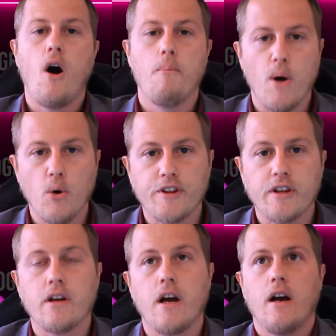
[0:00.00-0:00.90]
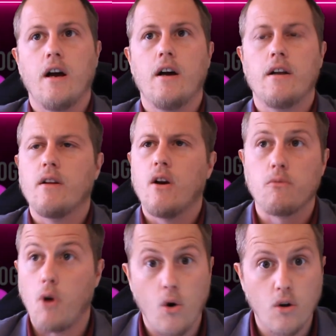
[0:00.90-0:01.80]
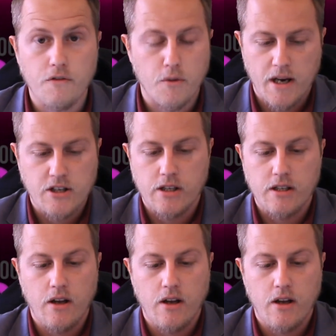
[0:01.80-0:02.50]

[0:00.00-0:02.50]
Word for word: Both, uh, all of them actually,